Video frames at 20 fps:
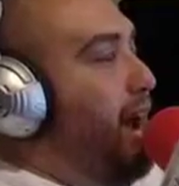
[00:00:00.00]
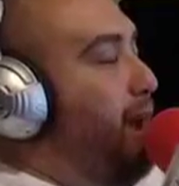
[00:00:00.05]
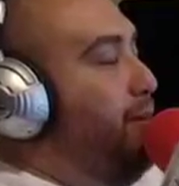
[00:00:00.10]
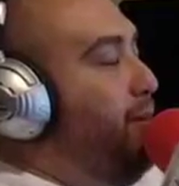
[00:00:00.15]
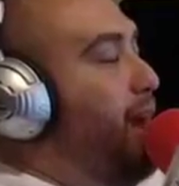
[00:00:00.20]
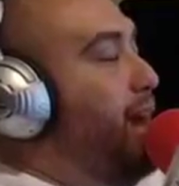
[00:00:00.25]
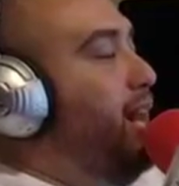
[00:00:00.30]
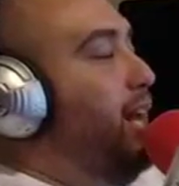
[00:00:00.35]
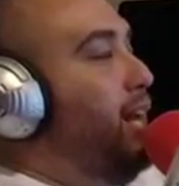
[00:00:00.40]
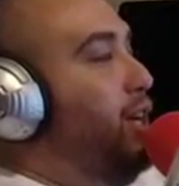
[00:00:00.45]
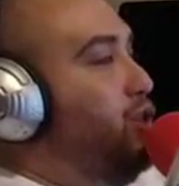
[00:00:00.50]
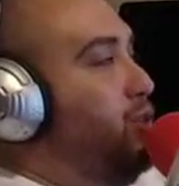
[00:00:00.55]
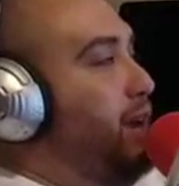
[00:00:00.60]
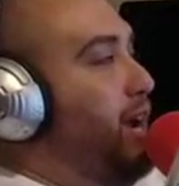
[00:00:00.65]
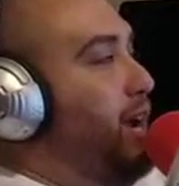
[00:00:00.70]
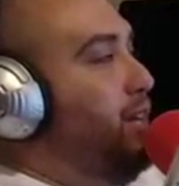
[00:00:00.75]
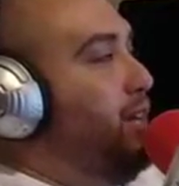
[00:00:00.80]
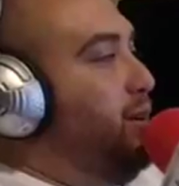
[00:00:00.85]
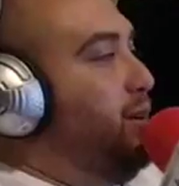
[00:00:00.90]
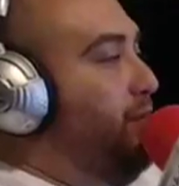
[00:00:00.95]
I'm not like
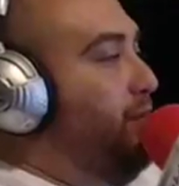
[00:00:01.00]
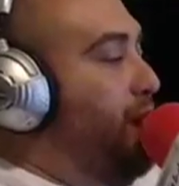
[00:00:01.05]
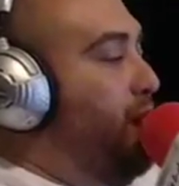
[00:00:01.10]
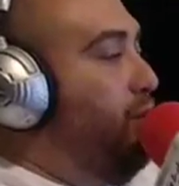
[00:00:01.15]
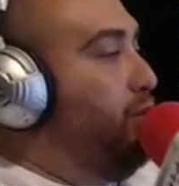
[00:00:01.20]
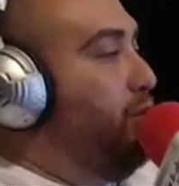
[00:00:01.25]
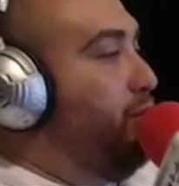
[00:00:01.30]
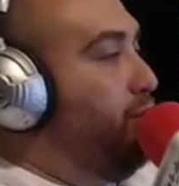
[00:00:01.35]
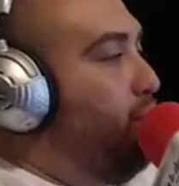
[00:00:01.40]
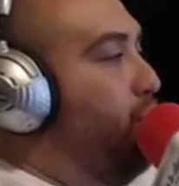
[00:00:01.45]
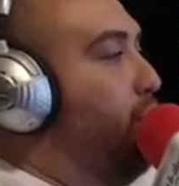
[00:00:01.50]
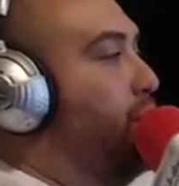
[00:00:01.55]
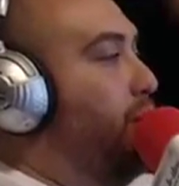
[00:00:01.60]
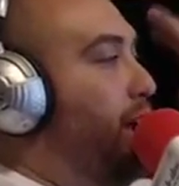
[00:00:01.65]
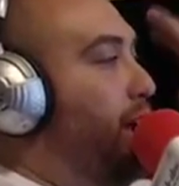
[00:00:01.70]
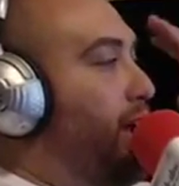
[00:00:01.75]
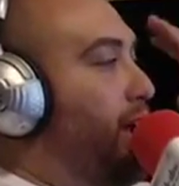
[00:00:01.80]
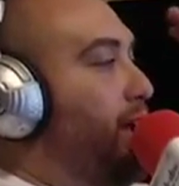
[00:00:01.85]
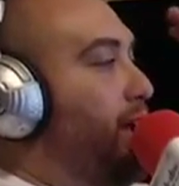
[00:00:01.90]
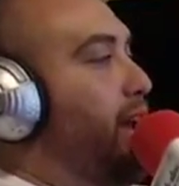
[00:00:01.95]
attracted to men over
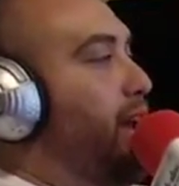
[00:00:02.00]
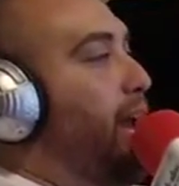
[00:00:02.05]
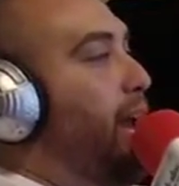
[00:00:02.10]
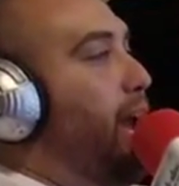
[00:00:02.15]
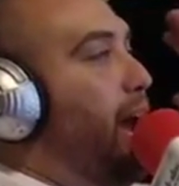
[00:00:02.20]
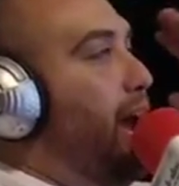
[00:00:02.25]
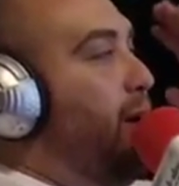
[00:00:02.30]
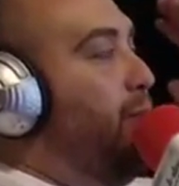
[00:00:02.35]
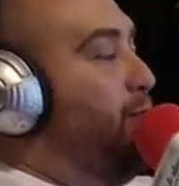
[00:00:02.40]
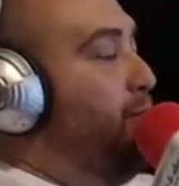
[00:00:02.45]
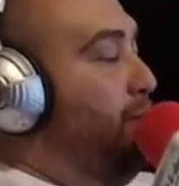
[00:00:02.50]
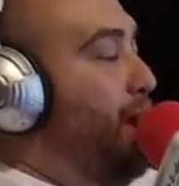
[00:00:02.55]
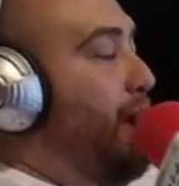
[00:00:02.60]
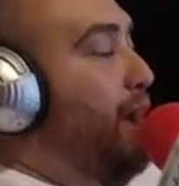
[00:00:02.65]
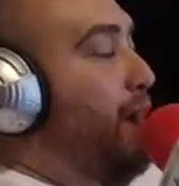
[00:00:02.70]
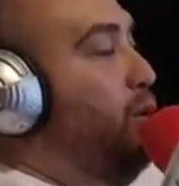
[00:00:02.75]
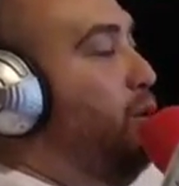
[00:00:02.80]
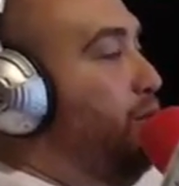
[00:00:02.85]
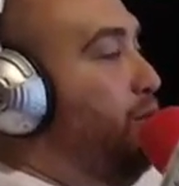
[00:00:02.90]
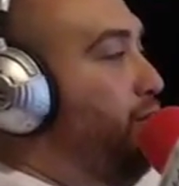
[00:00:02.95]
40.
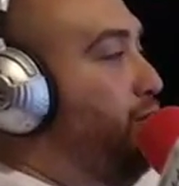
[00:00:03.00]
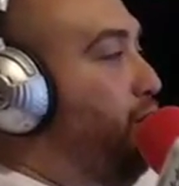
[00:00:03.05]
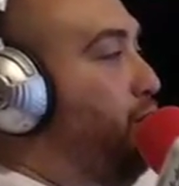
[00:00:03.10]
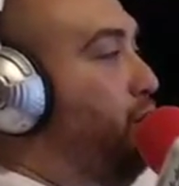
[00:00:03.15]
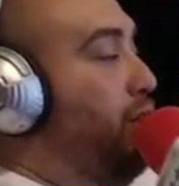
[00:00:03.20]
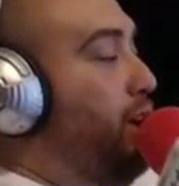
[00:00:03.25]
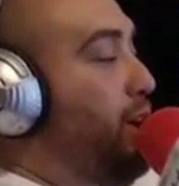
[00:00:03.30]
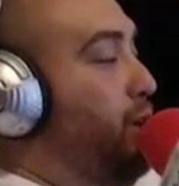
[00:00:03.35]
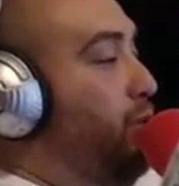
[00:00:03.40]
Men over 40